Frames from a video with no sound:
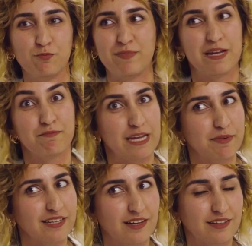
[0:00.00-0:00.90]
may-
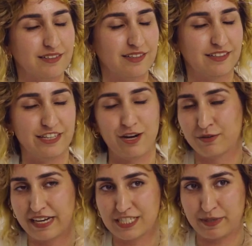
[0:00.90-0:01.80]
maybe I'll you
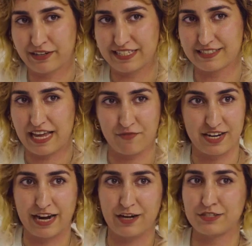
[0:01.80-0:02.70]
know experience that
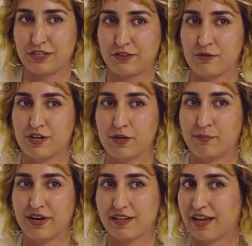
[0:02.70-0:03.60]
vicariously through her.
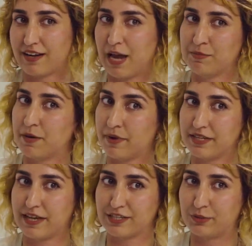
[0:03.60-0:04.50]
But like I'm not
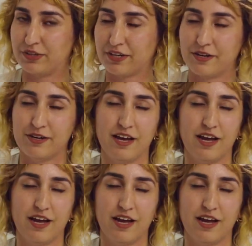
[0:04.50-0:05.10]
bisexual though.